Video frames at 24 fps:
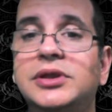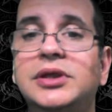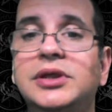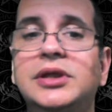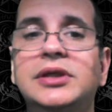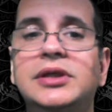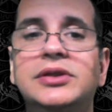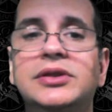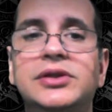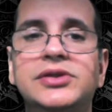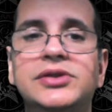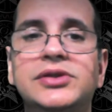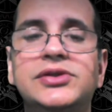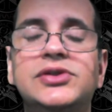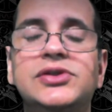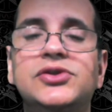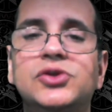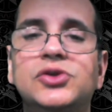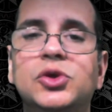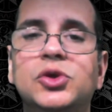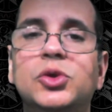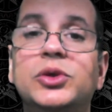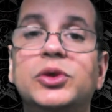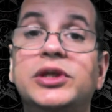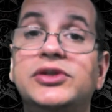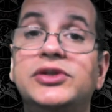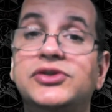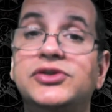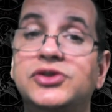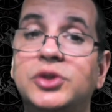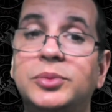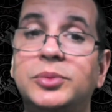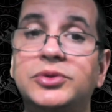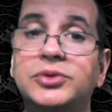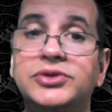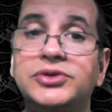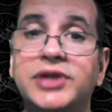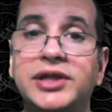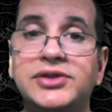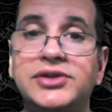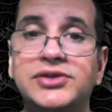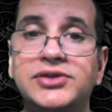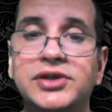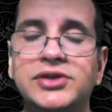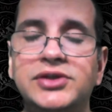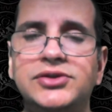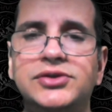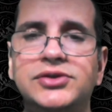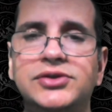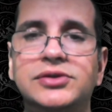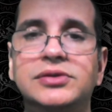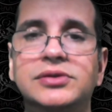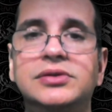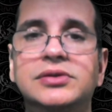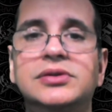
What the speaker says: This is known as double taxation.